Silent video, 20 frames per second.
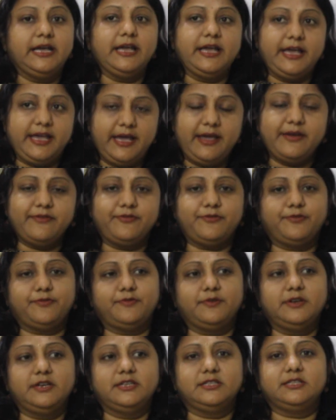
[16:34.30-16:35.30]
if
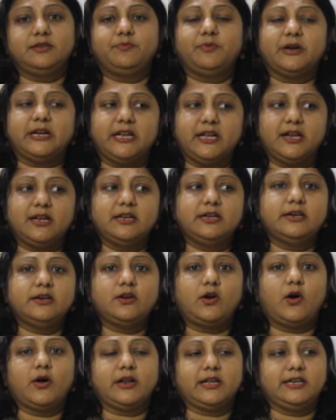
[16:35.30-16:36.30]
the particular
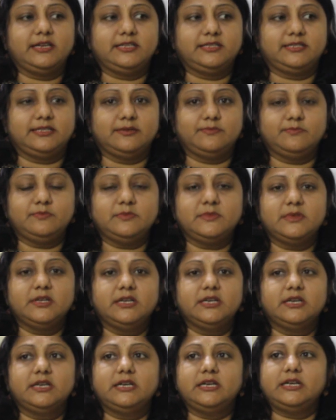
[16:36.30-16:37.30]
organism
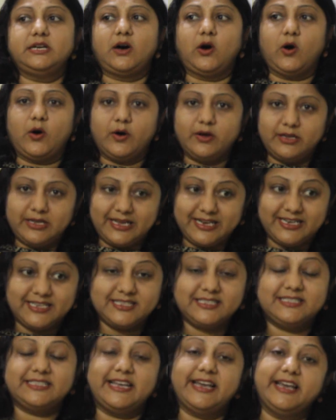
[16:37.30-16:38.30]
or it
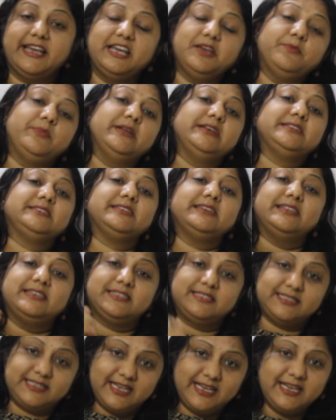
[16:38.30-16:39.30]
is taking place in a
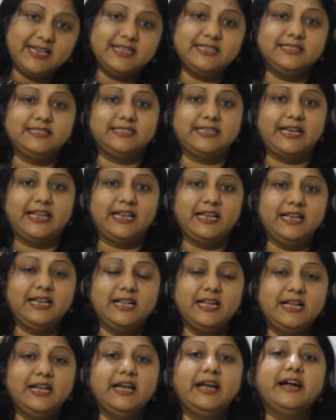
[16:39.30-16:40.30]
single cell,
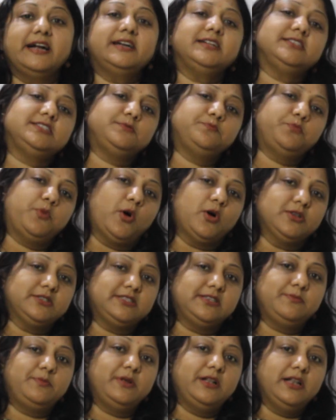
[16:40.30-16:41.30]
it is
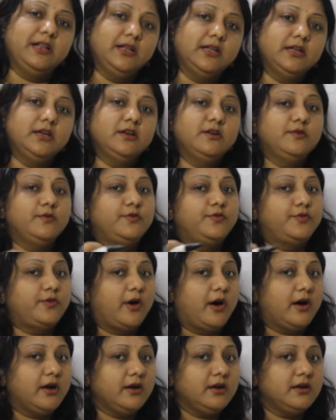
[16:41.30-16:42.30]
possible
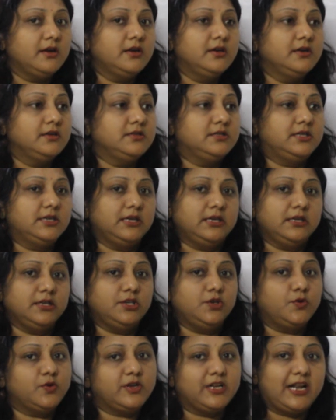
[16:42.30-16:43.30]
for the
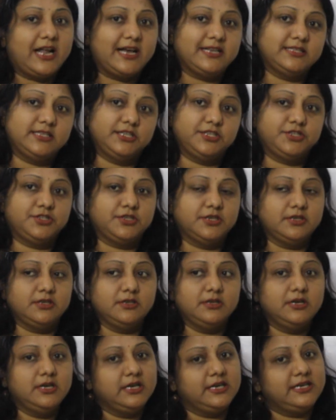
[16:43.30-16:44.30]
utilization
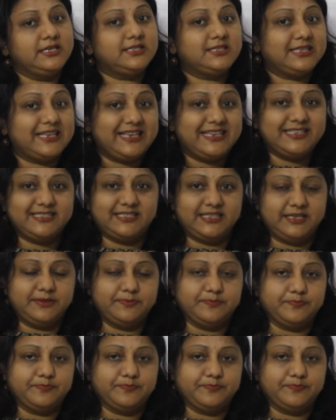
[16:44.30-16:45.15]
is easy.